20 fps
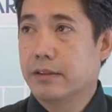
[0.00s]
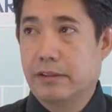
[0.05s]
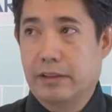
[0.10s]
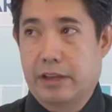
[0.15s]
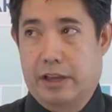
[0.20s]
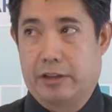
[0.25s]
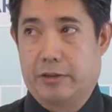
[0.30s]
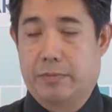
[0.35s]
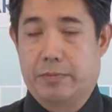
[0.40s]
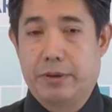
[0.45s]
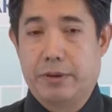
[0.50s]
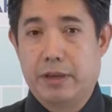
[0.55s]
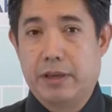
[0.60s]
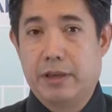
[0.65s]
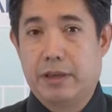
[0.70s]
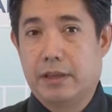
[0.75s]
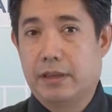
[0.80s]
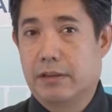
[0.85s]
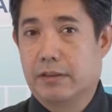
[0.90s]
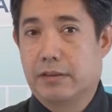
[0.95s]

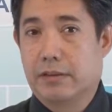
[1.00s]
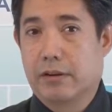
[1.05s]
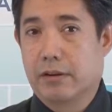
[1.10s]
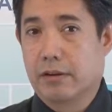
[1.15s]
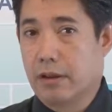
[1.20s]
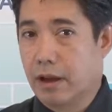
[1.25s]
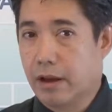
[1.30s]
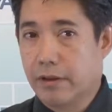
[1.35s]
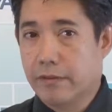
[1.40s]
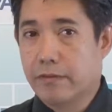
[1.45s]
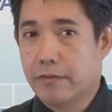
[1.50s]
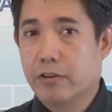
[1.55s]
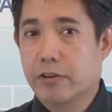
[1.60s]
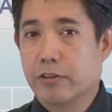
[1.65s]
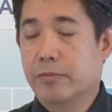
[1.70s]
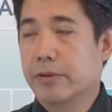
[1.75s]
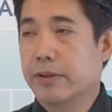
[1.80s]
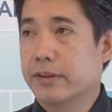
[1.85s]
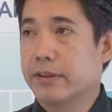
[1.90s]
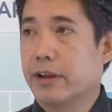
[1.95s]
CHP is our law
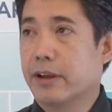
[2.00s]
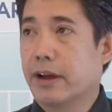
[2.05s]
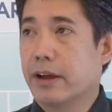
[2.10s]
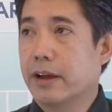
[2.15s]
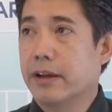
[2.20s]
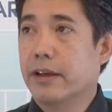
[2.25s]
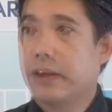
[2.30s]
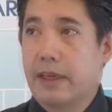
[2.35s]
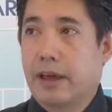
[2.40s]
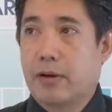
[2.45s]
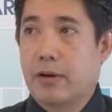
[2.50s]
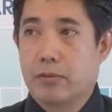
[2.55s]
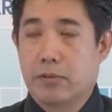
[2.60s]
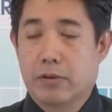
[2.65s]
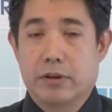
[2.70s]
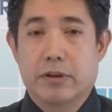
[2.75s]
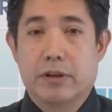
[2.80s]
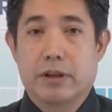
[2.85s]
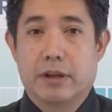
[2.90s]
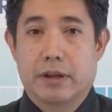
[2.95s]
enforcement side that
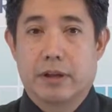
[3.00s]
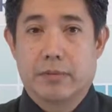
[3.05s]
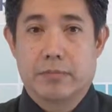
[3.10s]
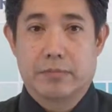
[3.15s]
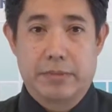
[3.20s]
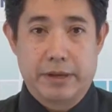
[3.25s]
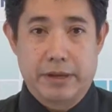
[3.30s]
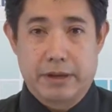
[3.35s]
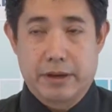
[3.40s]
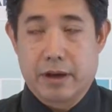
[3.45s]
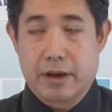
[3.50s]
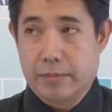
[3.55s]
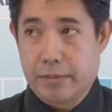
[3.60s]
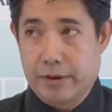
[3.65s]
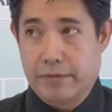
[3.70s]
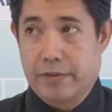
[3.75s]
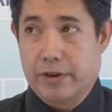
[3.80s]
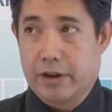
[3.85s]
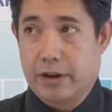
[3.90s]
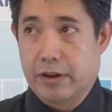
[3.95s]
would become
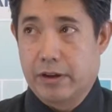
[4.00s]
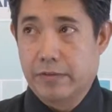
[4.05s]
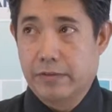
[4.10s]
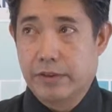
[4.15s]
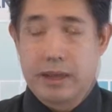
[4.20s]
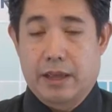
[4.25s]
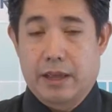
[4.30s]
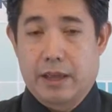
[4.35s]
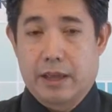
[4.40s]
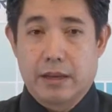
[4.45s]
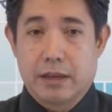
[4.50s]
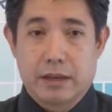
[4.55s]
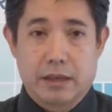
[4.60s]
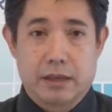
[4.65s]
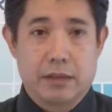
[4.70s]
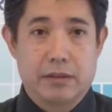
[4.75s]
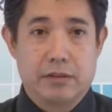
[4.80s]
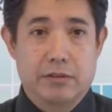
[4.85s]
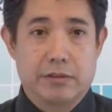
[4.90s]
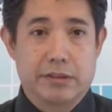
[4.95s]
involved, and
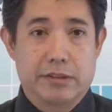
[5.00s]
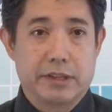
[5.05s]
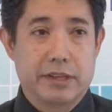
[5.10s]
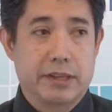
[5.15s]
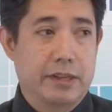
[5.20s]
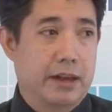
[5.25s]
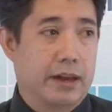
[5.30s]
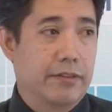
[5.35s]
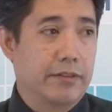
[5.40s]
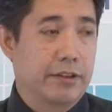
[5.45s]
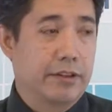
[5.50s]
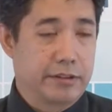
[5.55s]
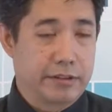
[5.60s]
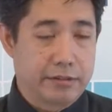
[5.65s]
you'll see on the